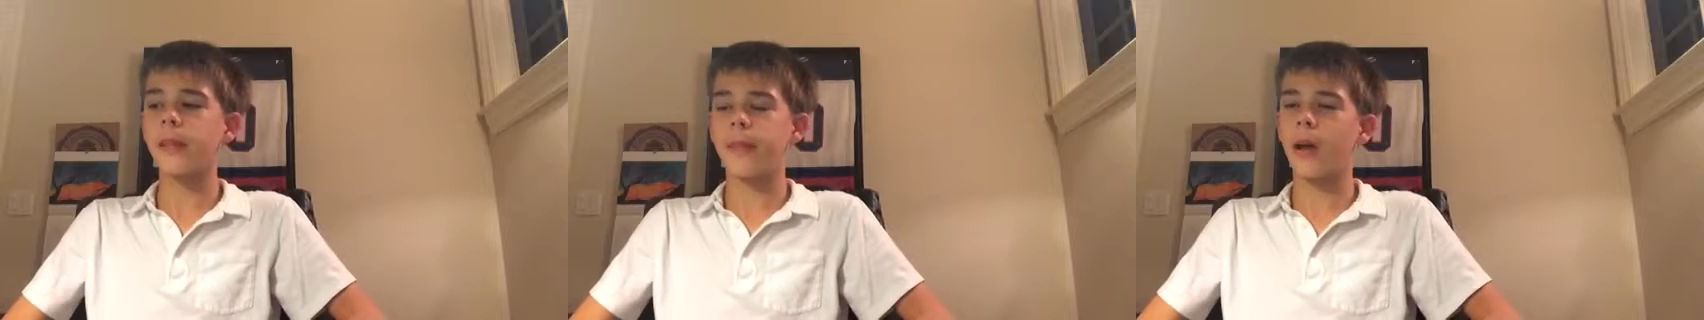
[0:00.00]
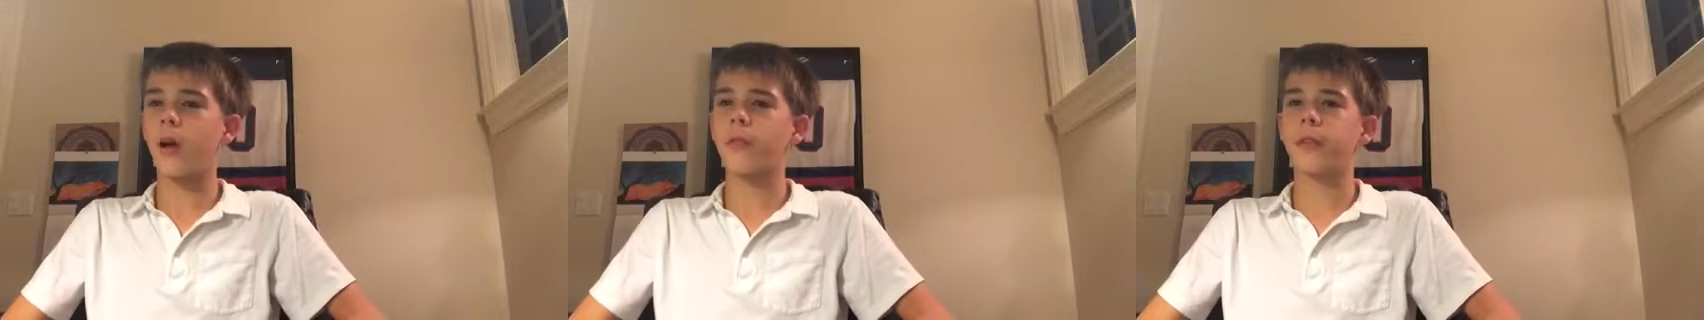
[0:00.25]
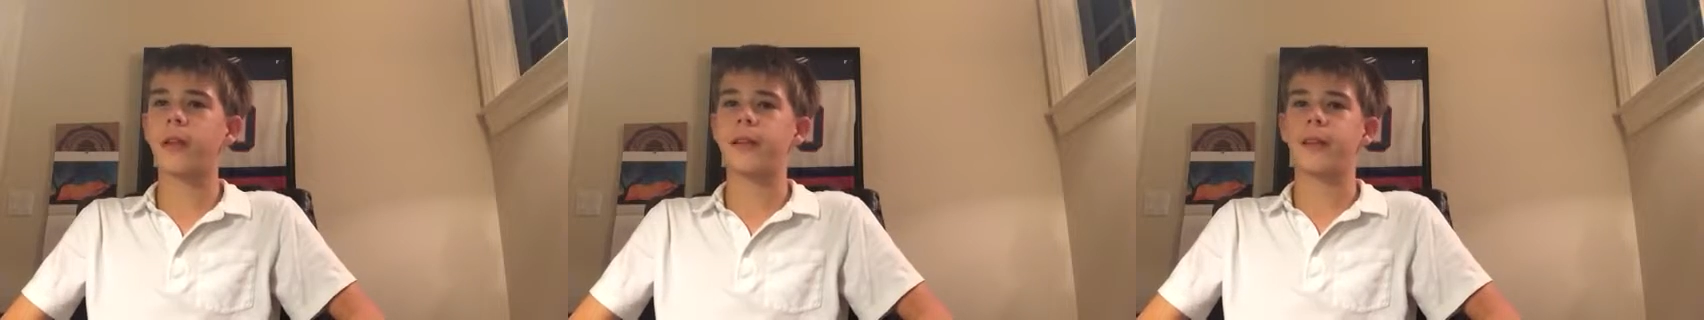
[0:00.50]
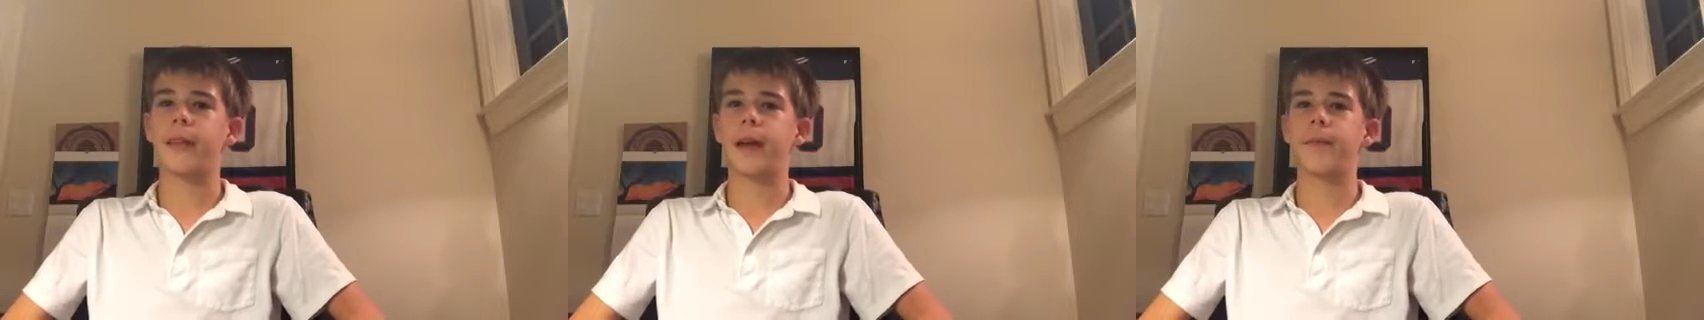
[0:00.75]
They all fit
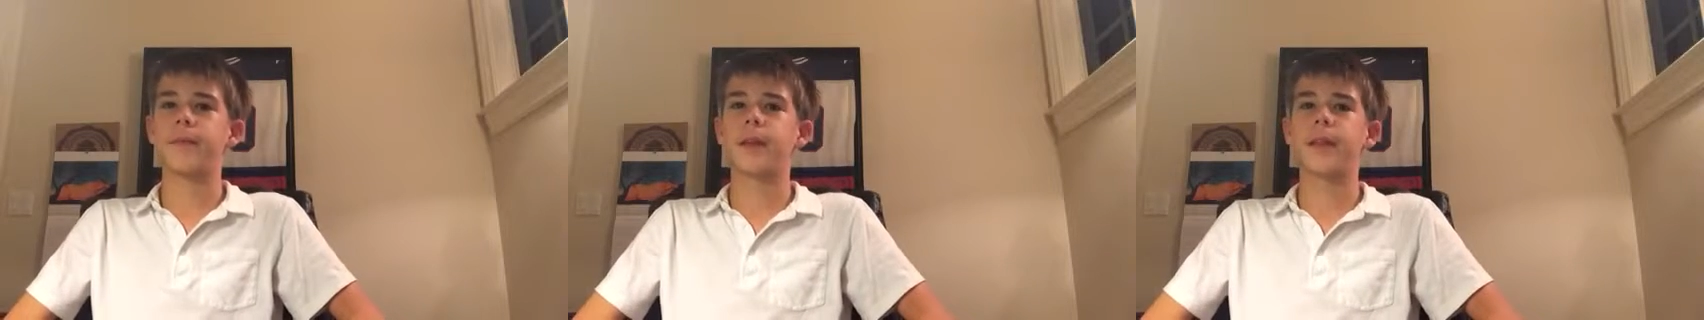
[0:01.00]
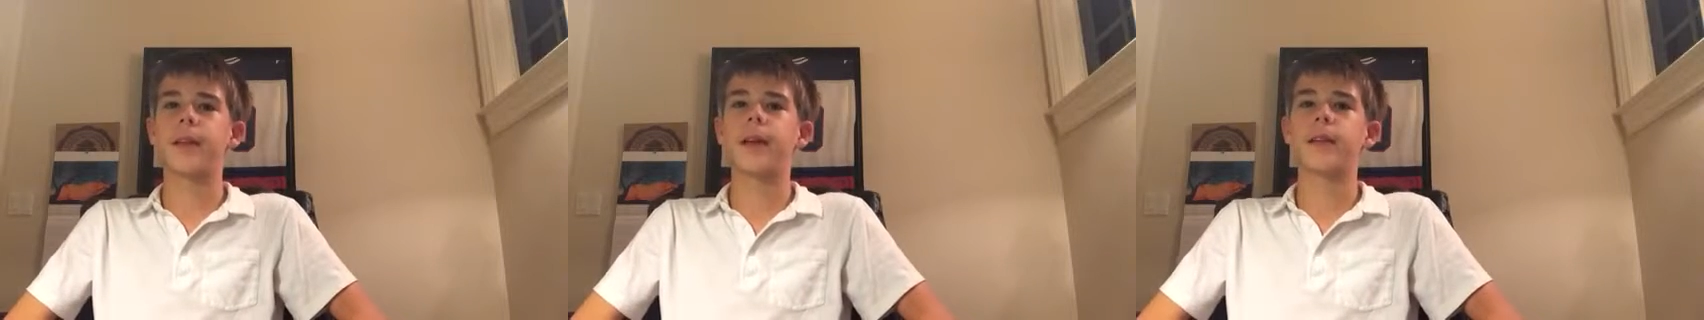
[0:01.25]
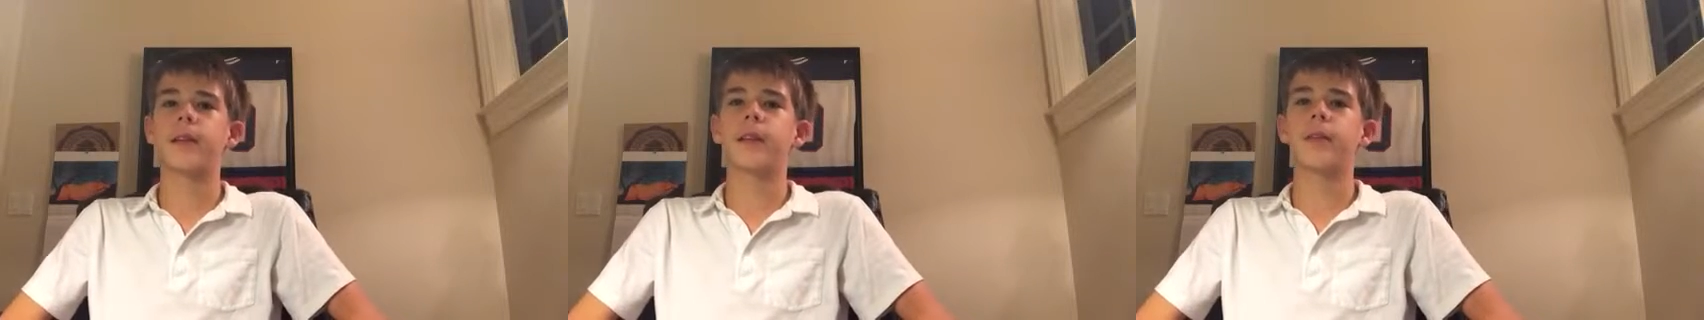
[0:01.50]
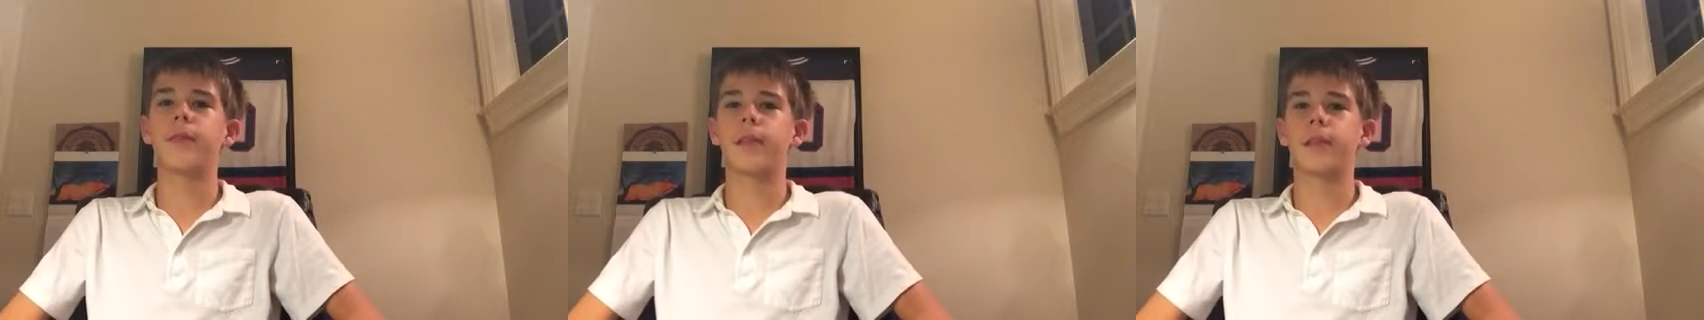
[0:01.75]
into that. And then
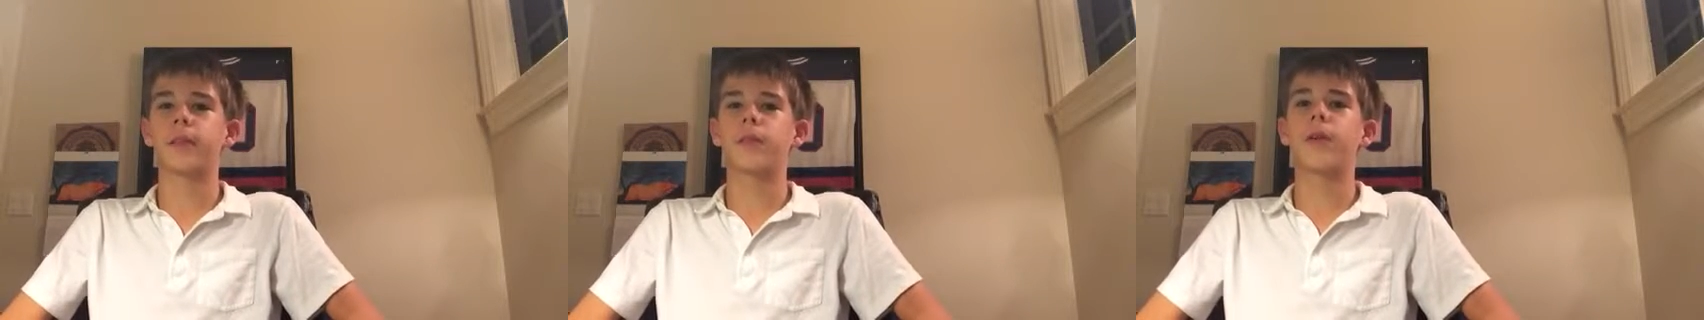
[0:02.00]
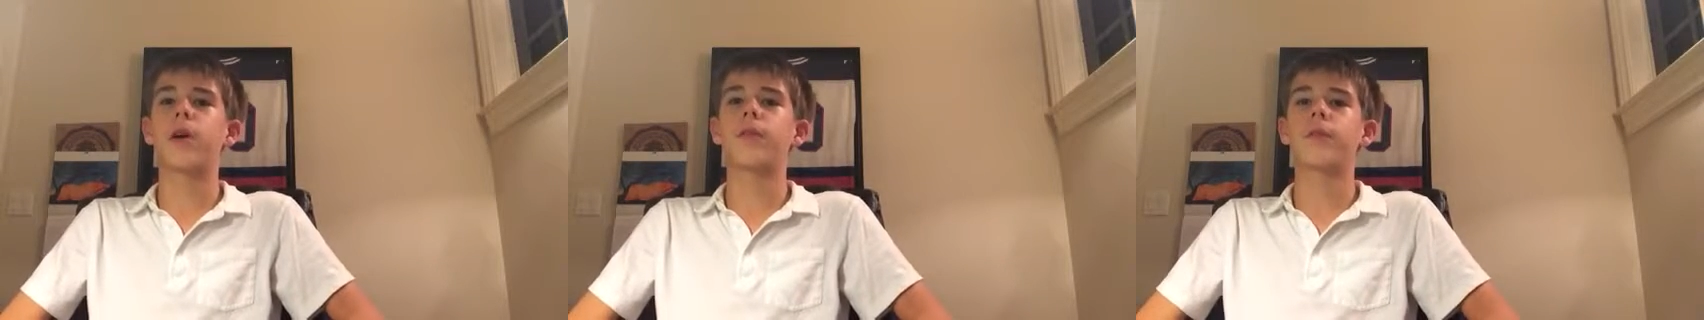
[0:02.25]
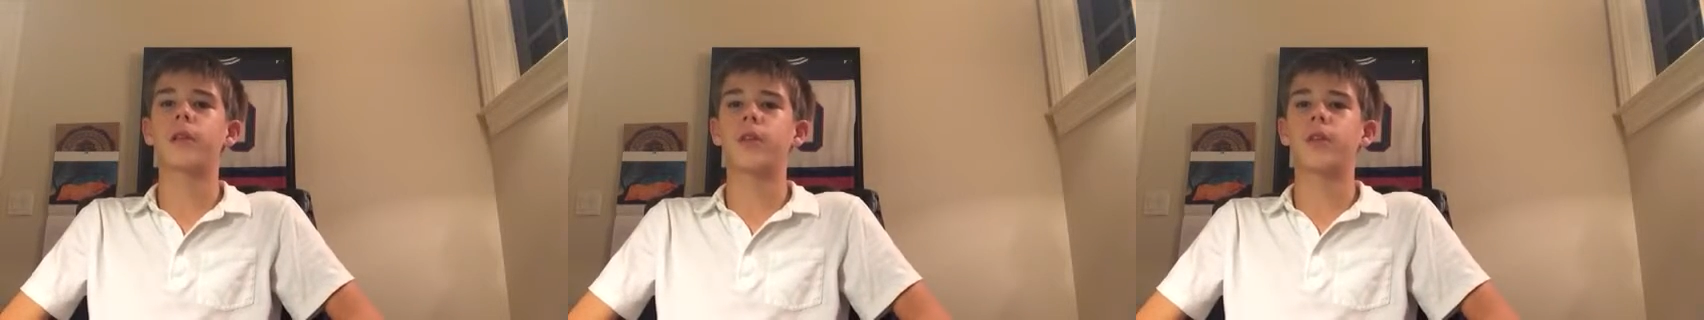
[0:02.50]
living things evolve.